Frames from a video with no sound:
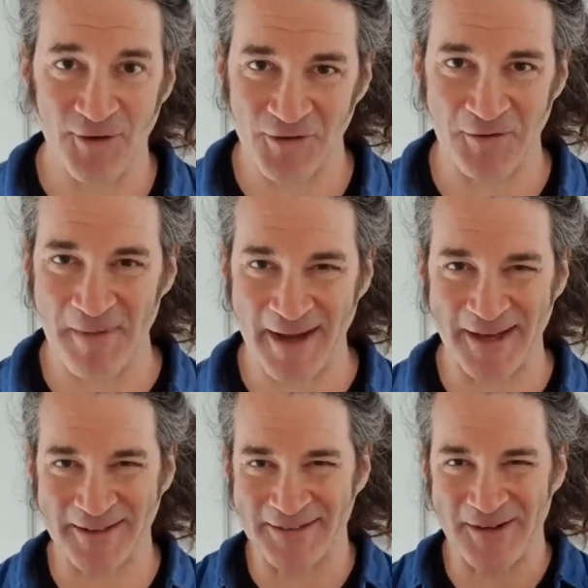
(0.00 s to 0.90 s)
just to
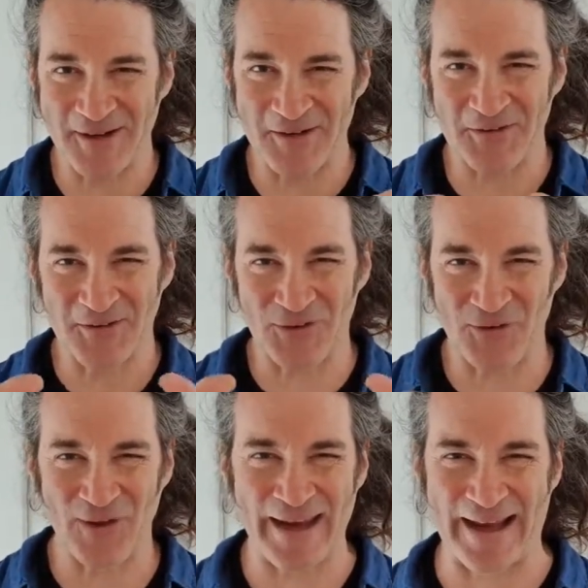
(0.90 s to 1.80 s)
make it,
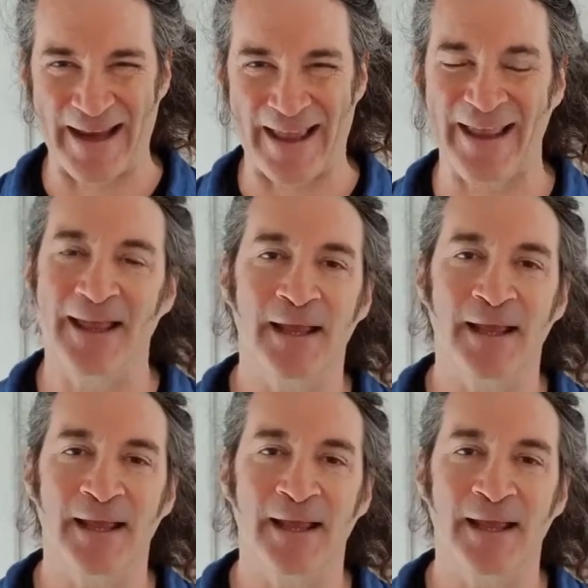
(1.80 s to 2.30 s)
zing.